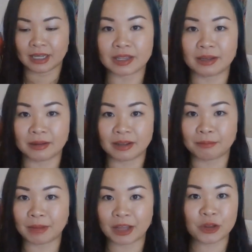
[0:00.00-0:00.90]

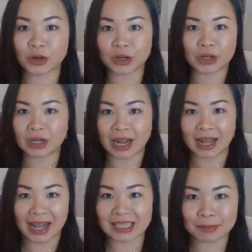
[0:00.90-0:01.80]
mother
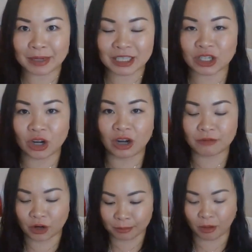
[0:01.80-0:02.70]
aspect of
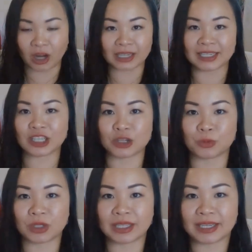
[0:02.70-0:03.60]
our body to
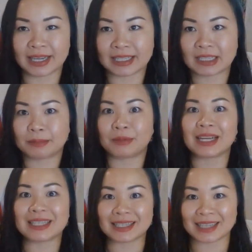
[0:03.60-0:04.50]
really
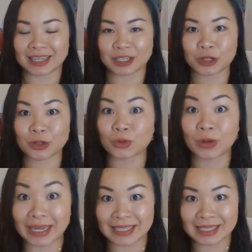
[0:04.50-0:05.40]
express and
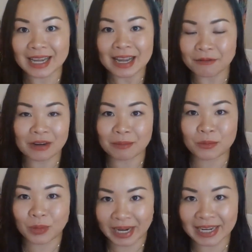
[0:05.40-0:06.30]
create
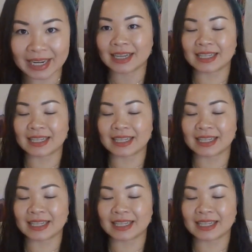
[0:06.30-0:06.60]
from, right?